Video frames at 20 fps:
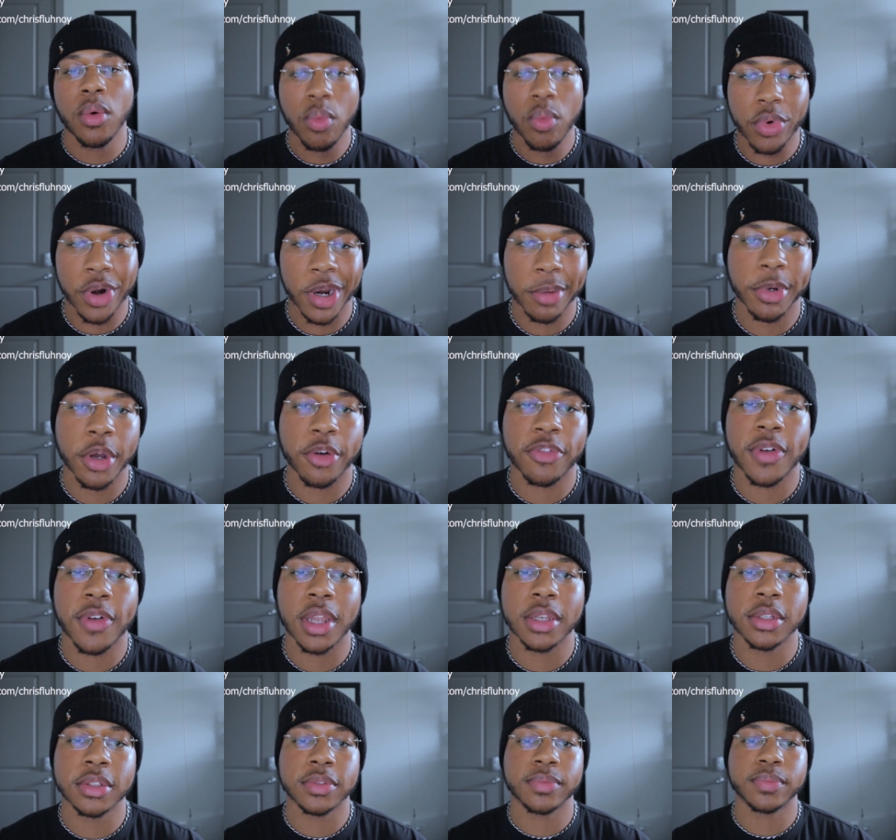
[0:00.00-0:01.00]
What up though,
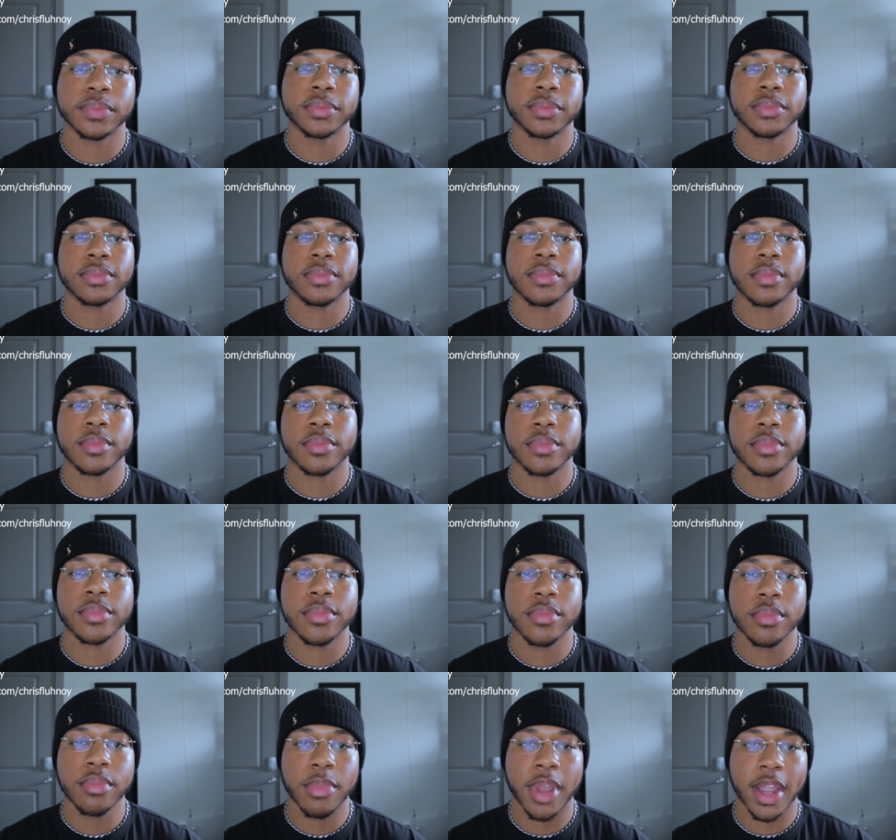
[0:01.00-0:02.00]
fellas?
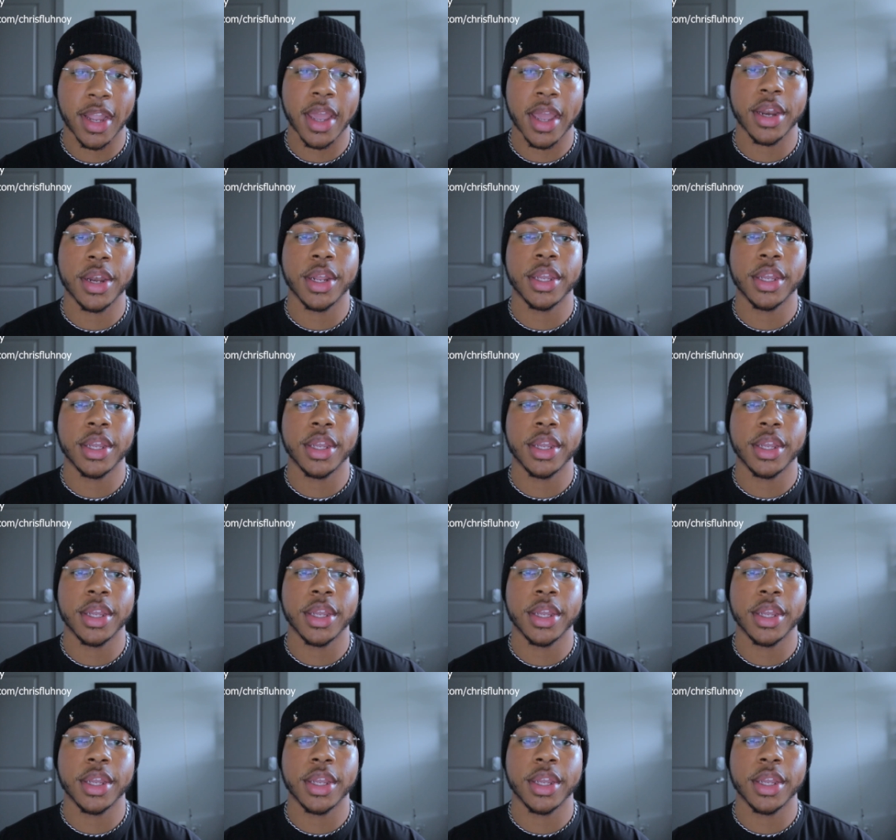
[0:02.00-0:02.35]
Back at it